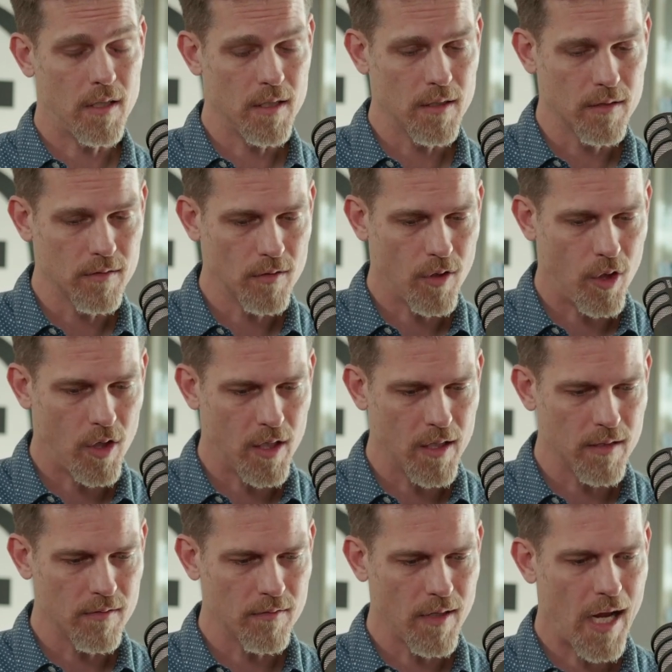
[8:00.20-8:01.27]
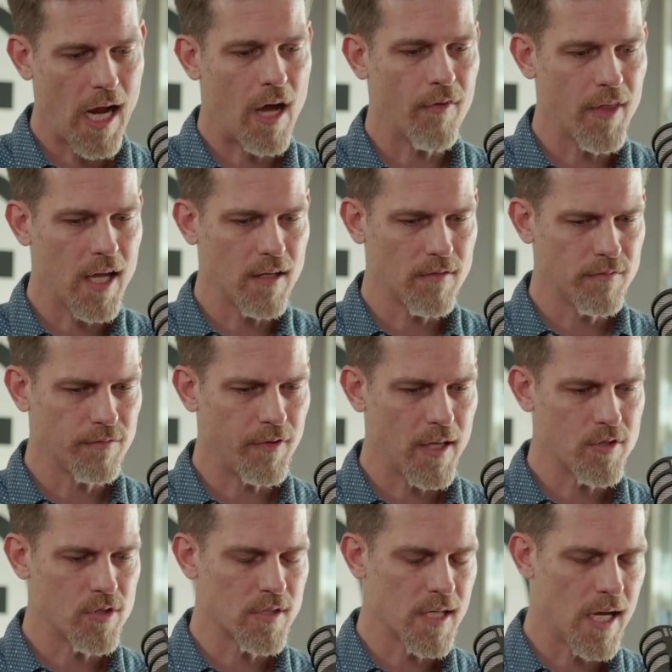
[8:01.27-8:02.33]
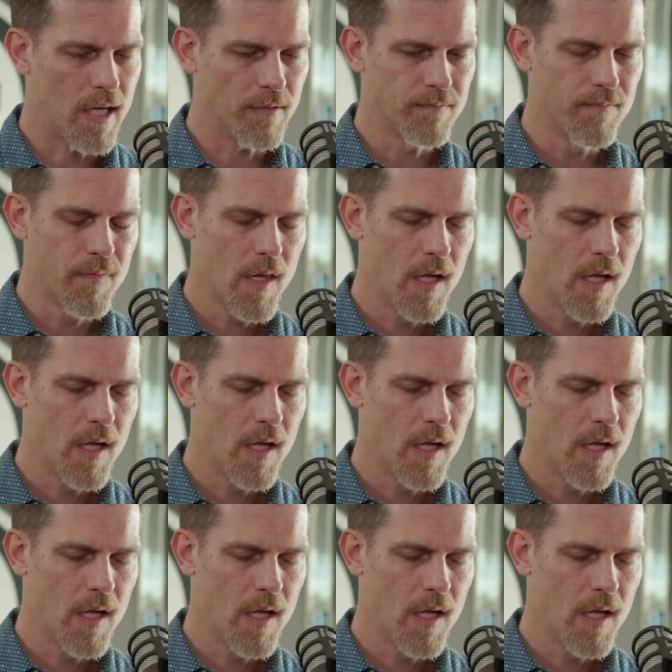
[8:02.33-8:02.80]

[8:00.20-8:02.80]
on how that fleshes out.